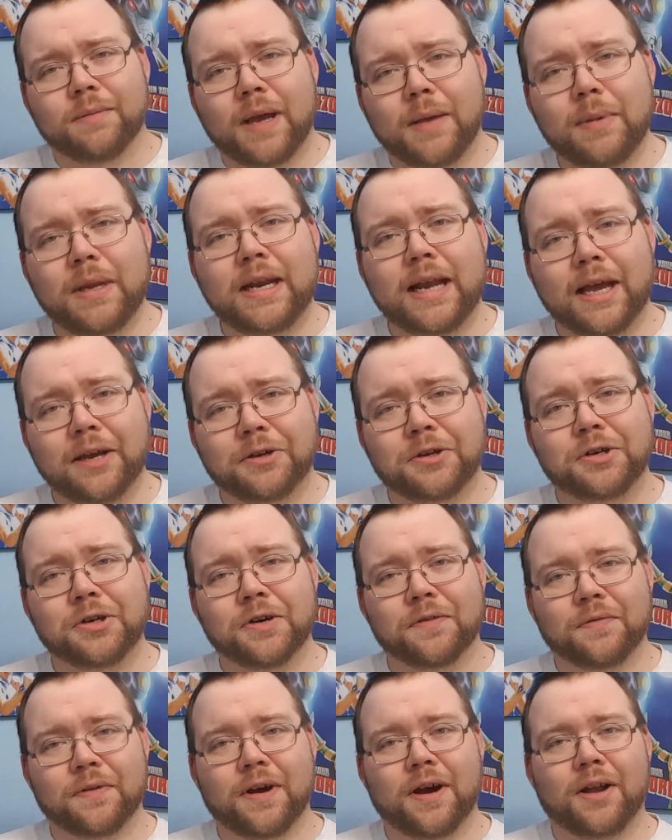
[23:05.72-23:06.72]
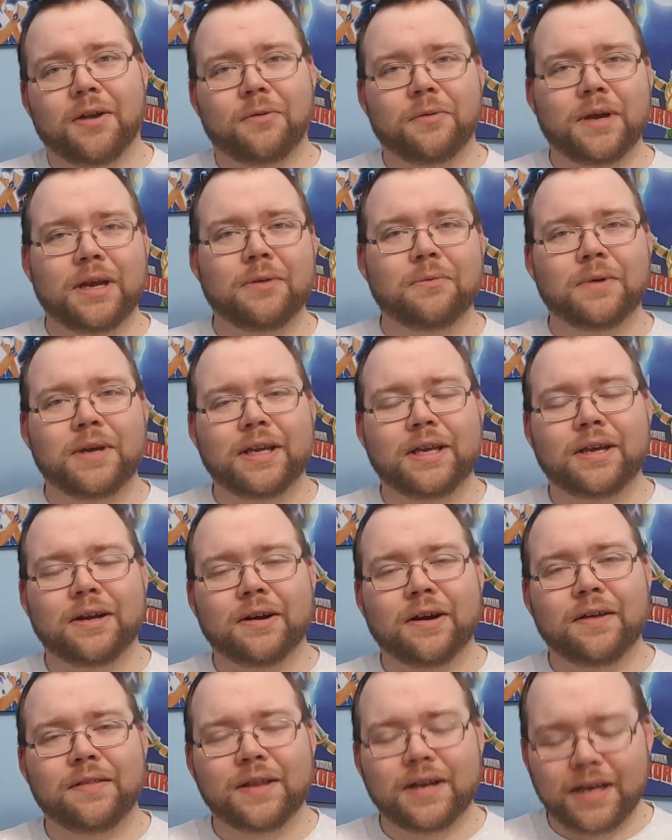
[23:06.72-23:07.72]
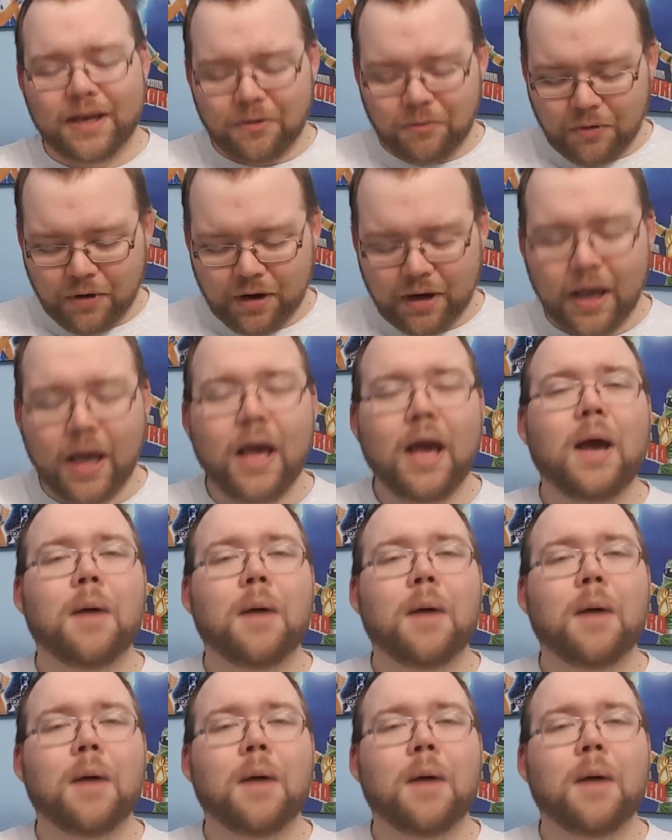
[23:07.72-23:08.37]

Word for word: maybe next year for Halloween week here on the network.